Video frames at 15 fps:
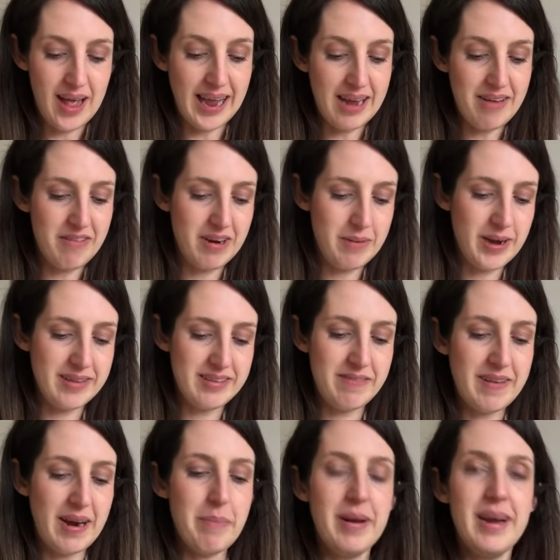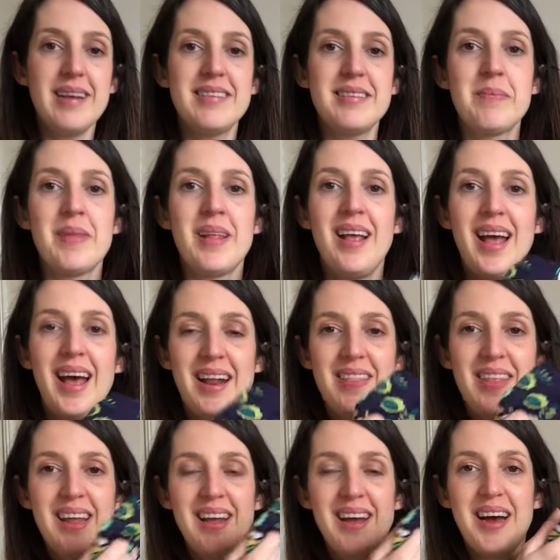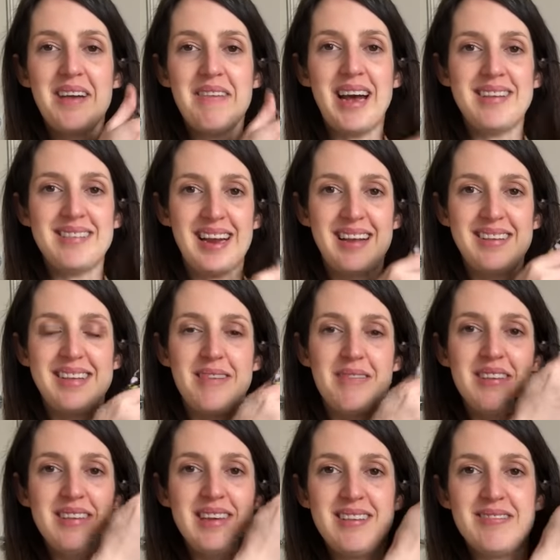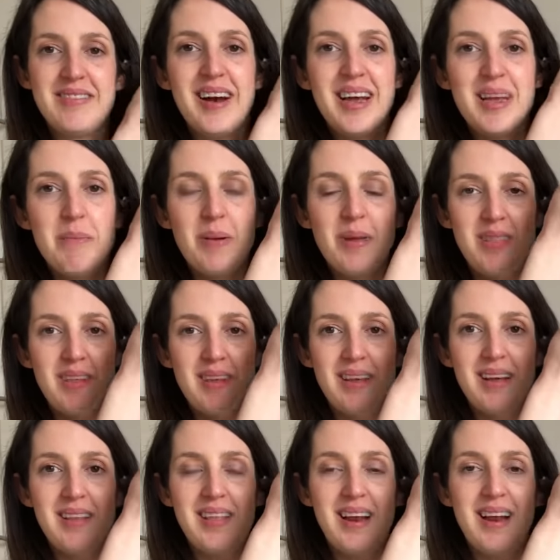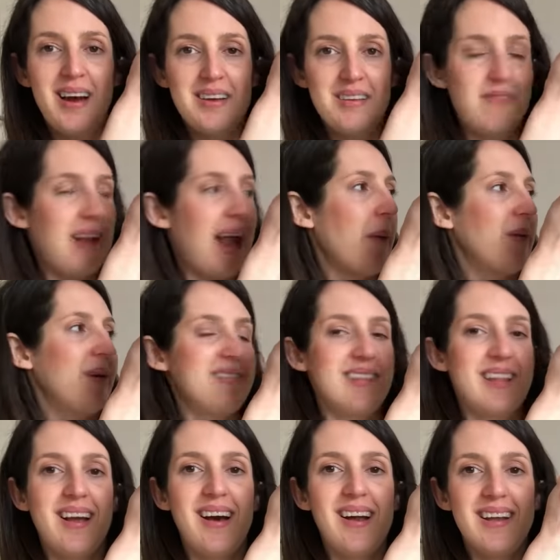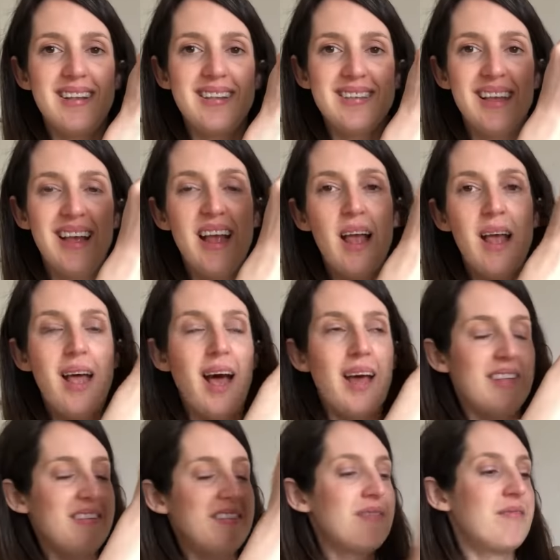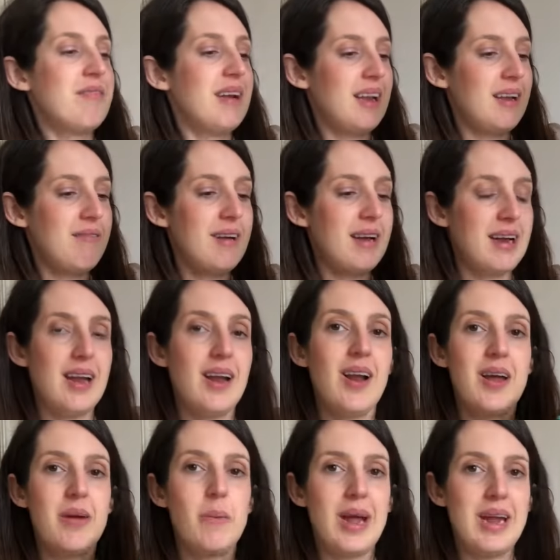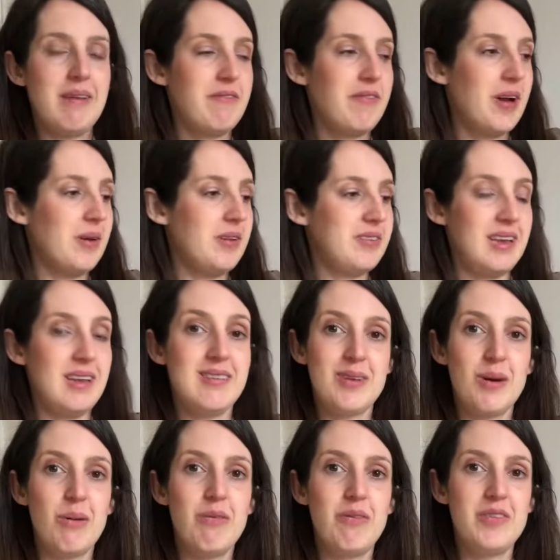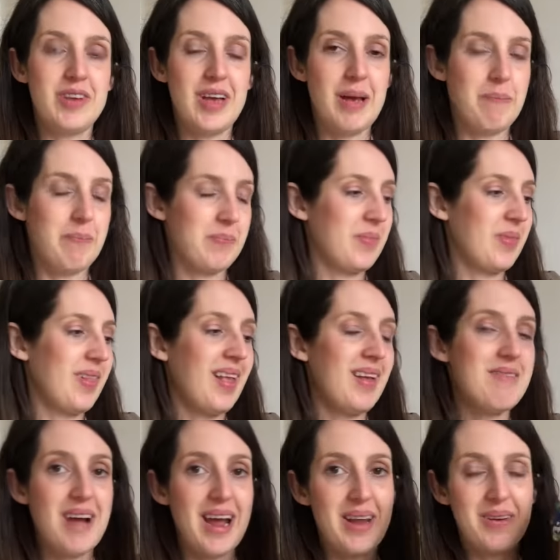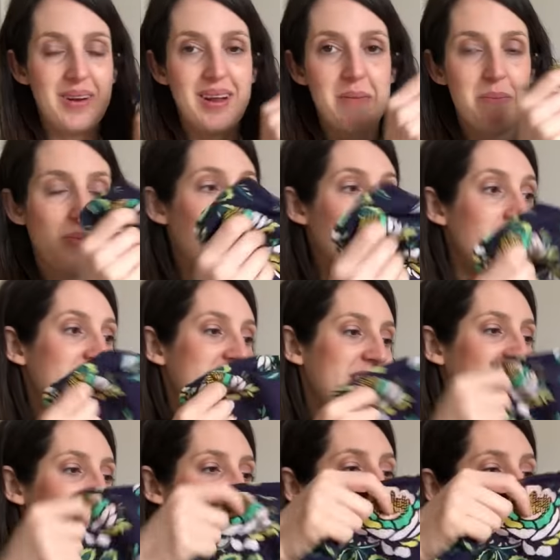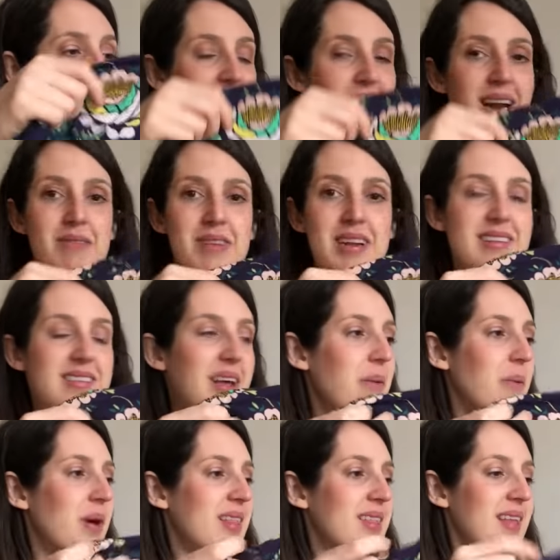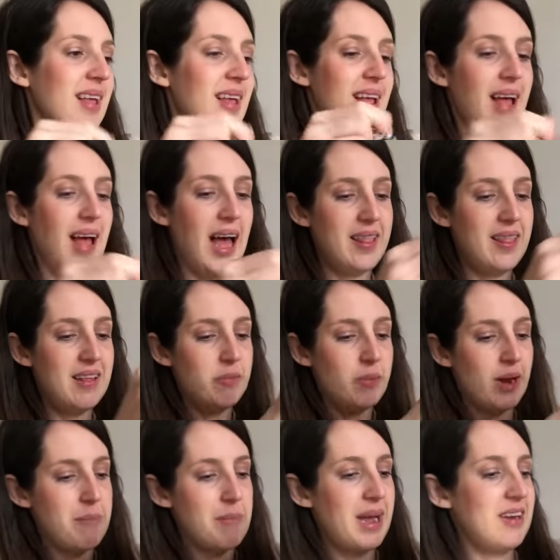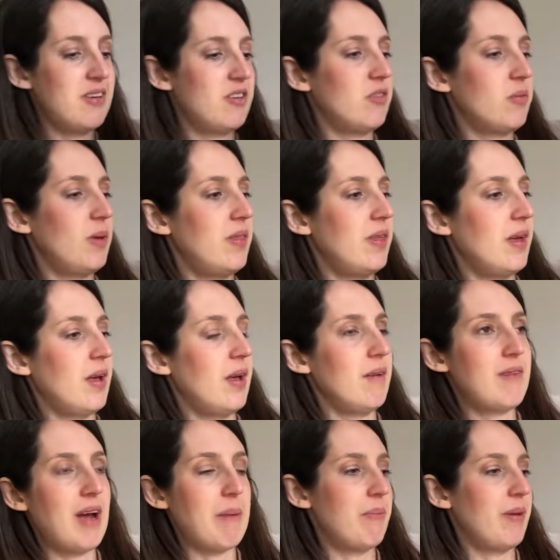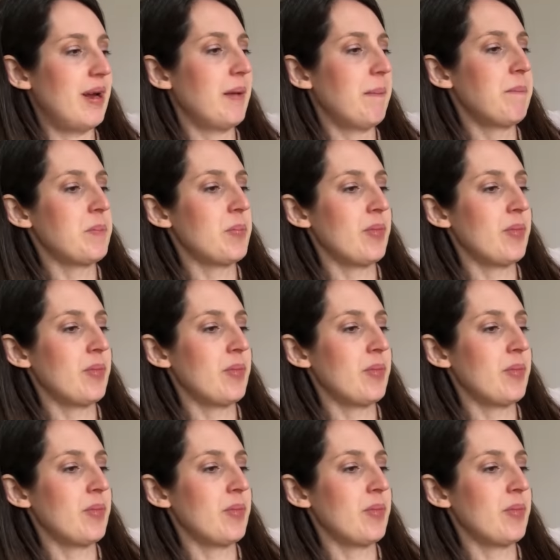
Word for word: again from Lamazi Fabrics, and I think it kind of has like a 70s vibe with the, the large flowers and the colours. This is a really, really lightweight, floaty, soft um, rayon um, or viscose, so it's really lovely to sew with. And this one I made just with the fabric,